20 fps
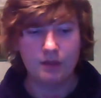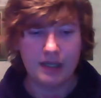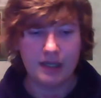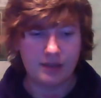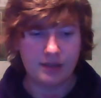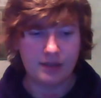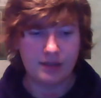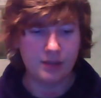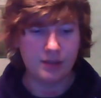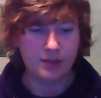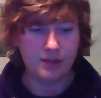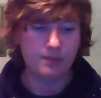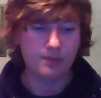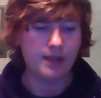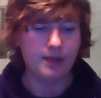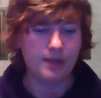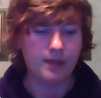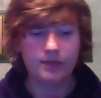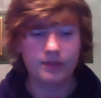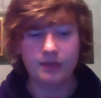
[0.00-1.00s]
in terms of,
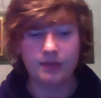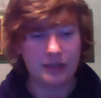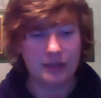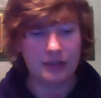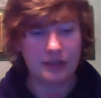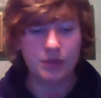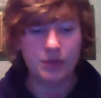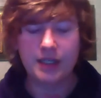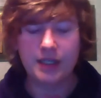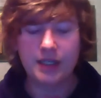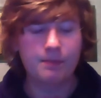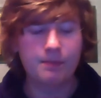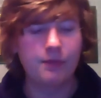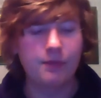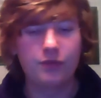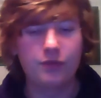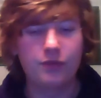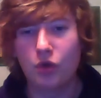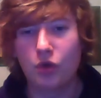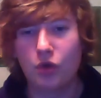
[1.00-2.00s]
yeah, as we said
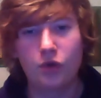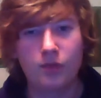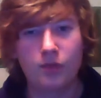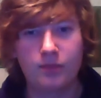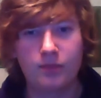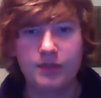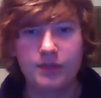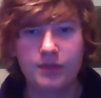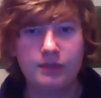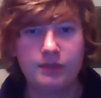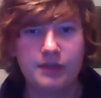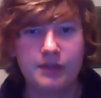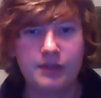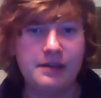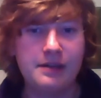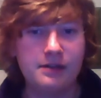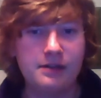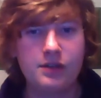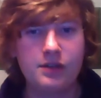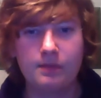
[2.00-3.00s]
before,
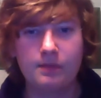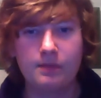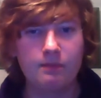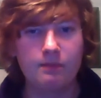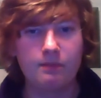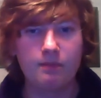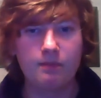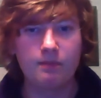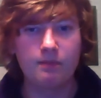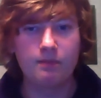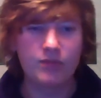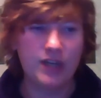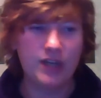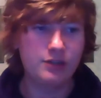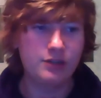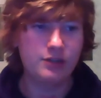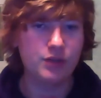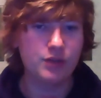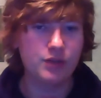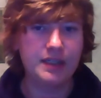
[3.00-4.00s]
tinned
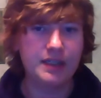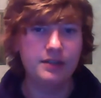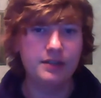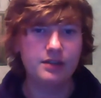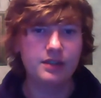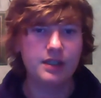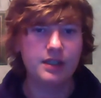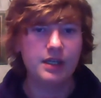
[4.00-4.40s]
tangerines,